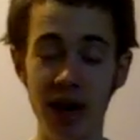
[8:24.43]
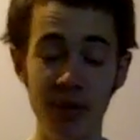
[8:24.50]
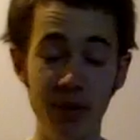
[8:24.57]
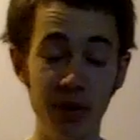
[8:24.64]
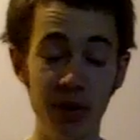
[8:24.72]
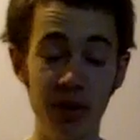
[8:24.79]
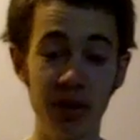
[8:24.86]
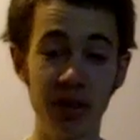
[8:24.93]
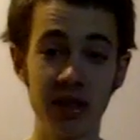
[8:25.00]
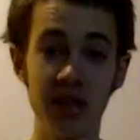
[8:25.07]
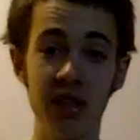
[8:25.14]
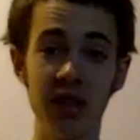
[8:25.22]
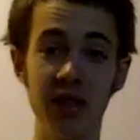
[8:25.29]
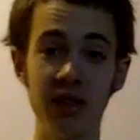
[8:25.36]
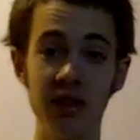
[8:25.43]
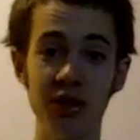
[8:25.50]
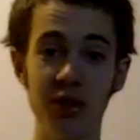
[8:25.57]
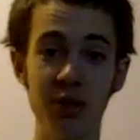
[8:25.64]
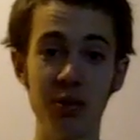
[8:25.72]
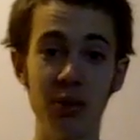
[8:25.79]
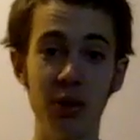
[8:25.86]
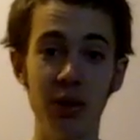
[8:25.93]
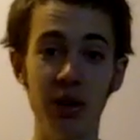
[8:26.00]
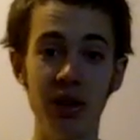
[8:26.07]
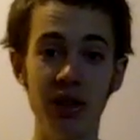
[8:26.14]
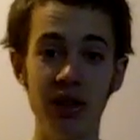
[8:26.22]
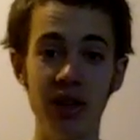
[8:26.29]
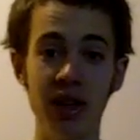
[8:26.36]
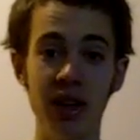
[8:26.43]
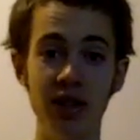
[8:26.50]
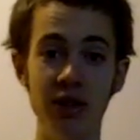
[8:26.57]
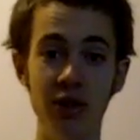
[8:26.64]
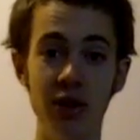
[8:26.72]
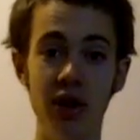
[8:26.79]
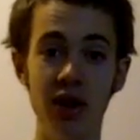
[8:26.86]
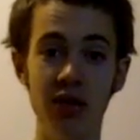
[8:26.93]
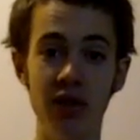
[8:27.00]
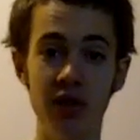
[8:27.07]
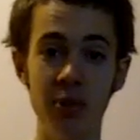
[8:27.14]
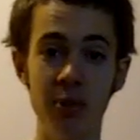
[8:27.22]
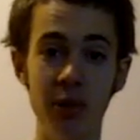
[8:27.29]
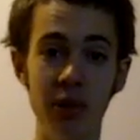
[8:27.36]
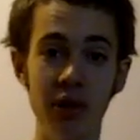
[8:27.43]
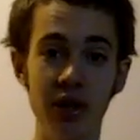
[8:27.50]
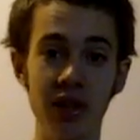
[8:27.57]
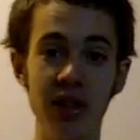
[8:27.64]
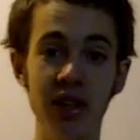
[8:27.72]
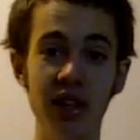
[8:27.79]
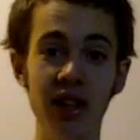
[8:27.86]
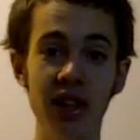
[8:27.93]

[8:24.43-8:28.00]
I'm really excited to look more into Andrew Harvey's book